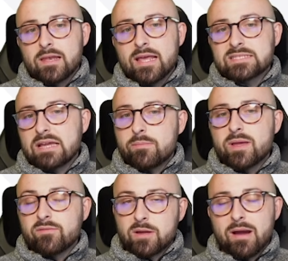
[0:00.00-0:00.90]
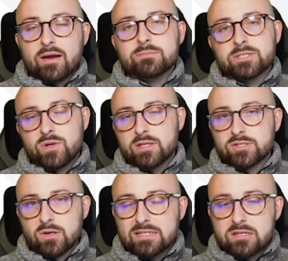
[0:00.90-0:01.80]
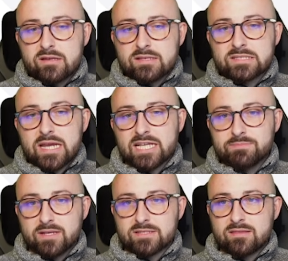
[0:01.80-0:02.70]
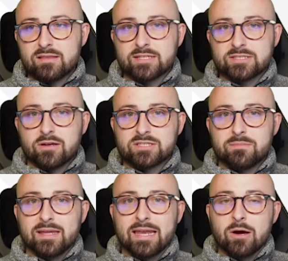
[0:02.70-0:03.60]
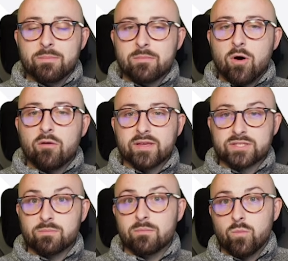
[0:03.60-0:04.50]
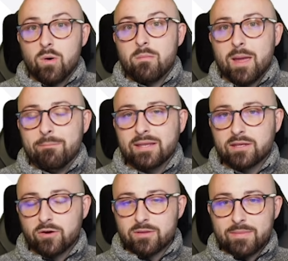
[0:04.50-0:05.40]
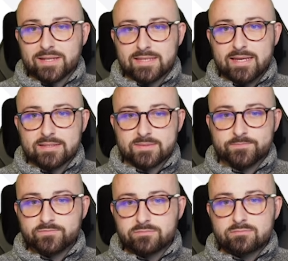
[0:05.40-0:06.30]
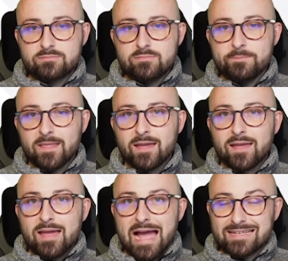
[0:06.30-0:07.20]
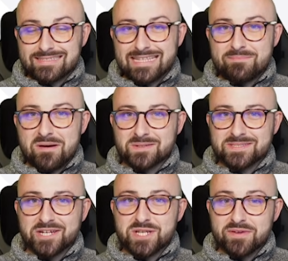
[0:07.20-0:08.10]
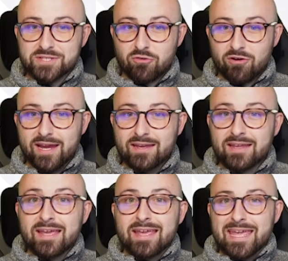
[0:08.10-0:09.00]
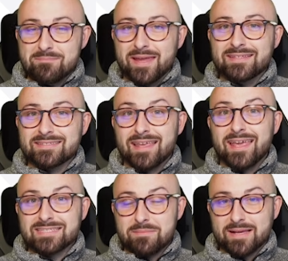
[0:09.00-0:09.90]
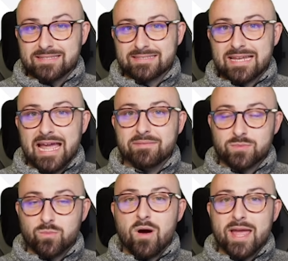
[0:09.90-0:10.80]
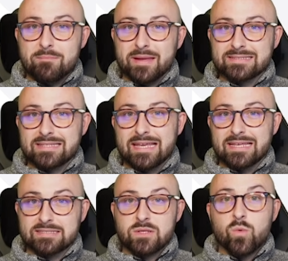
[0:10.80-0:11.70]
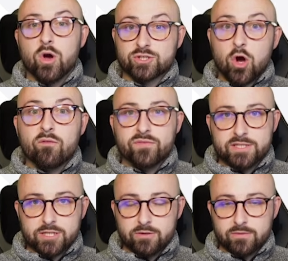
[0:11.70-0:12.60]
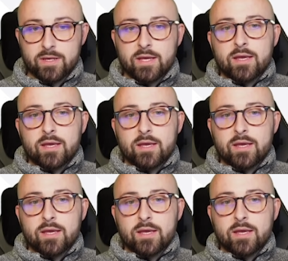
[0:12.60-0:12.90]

Let's have a bit of a comparison between the two. Let's look at the stats because I think that starts to make it a little bit more obvious what my opinion on the matter is. As I said in the past section, if it's green, it means that it's the better stat. If it's white, it means that it is the worst of the two.